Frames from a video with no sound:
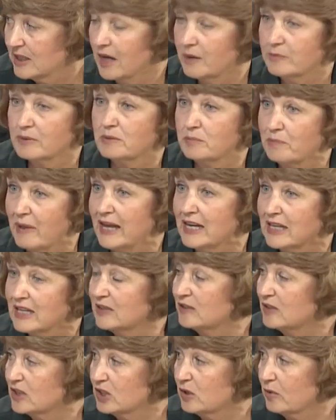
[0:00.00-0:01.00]
I mean, many
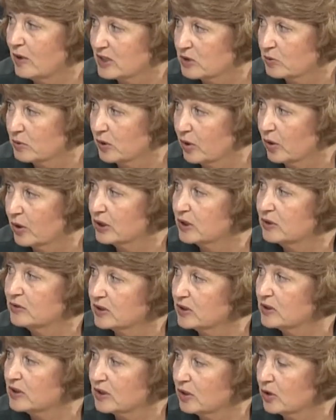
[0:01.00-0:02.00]
in the U.S. would argue
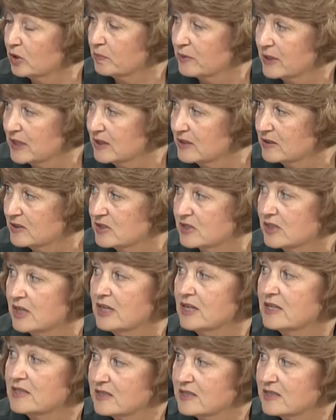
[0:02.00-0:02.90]
that the Europeans'